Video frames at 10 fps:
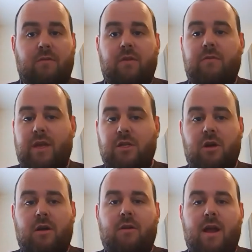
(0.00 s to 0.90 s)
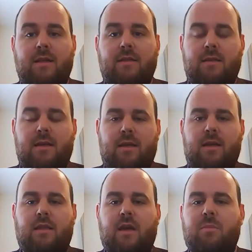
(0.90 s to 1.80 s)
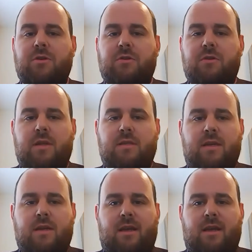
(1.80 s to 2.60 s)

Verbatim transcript: the Fanshawe grads and the opportunities?